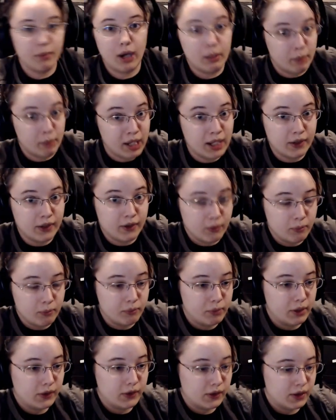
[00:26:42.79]
I banned him,
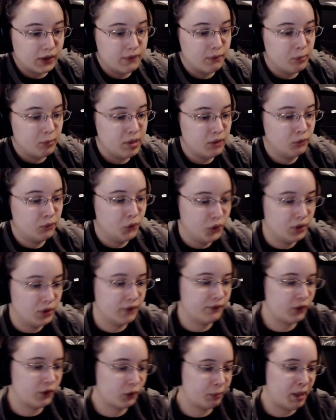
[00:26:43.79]
basically, for being rude and
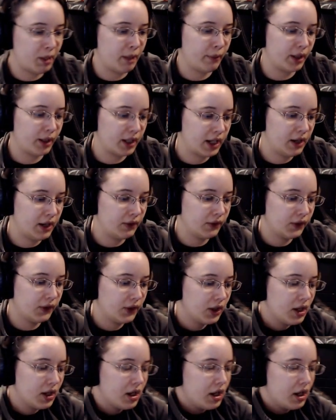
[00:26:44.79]
for spamming accounts.